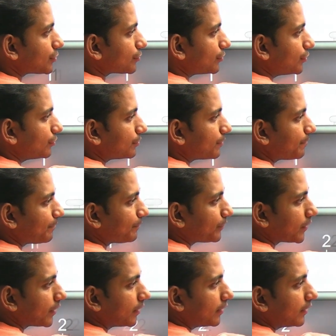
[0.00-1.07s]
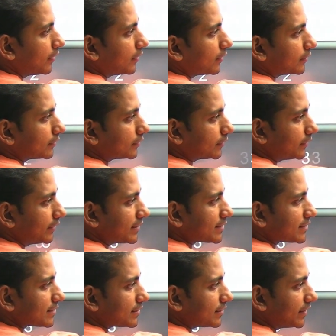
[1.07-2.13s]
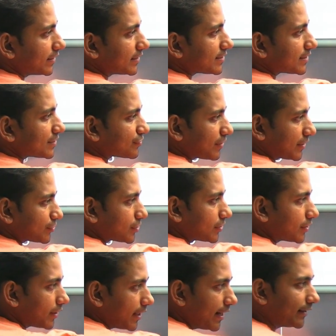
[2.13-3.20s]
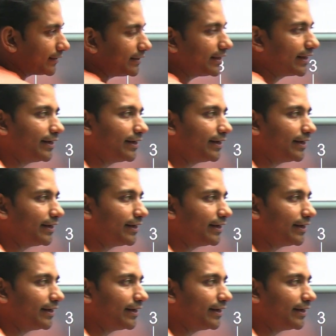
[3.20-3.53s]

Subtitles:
show you. There is a structure at the